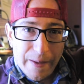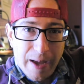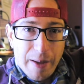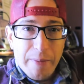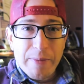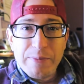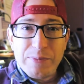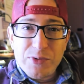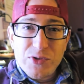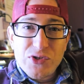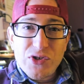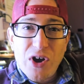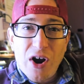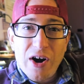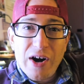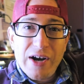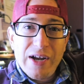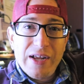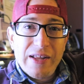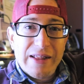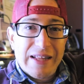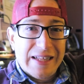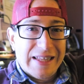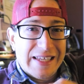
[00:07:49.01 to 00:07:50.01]
I'm
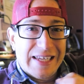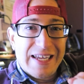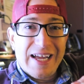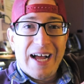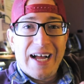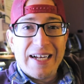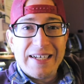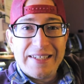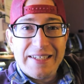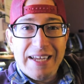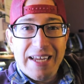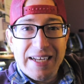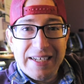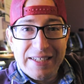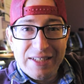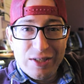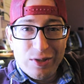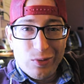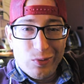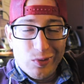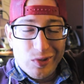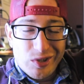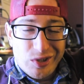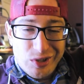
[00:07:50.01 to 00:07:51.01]
sorry that the
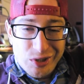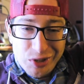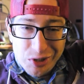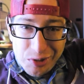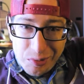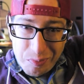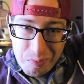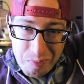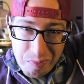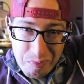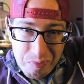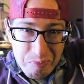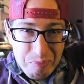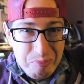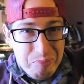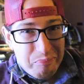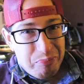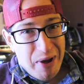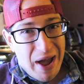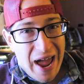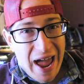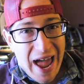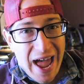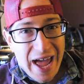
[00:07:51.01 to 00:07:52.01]
content was just
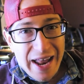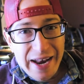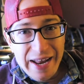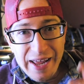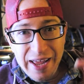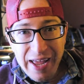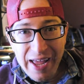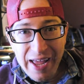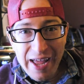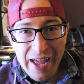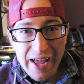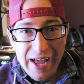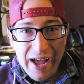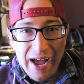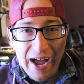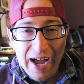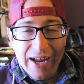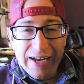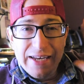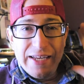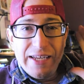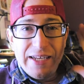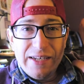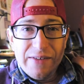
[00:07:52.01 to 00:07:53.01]
bad.
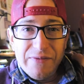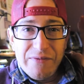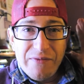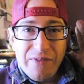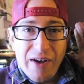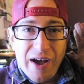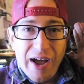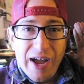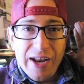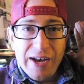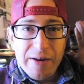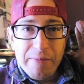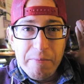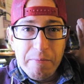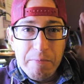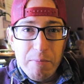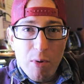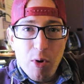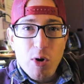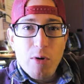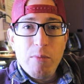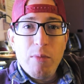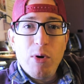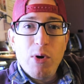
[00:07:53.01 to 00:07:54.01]
I need to find
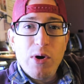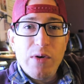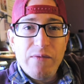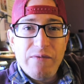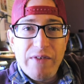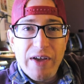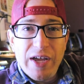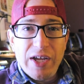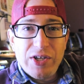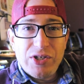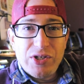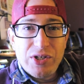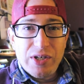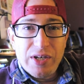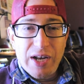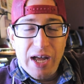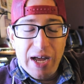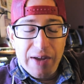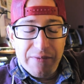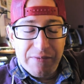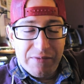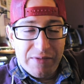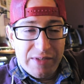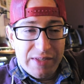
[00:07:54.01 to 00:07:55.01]
more motivation.
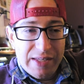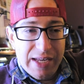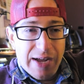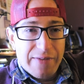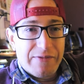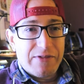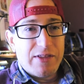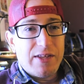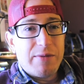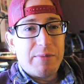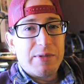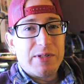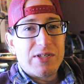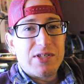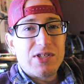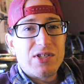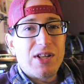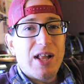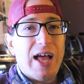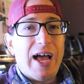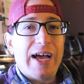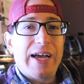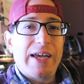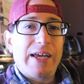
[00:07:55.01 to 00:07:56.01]
I've definitely been
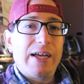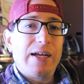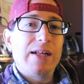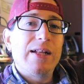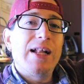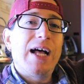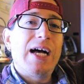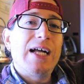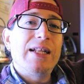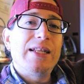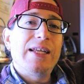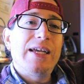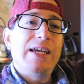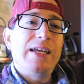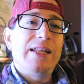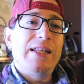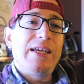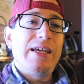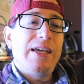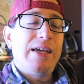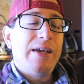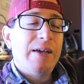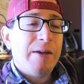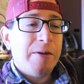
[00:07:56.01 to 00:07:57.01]
slacking a lot
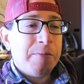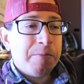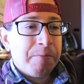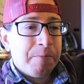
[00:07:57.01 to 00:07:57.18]
lately.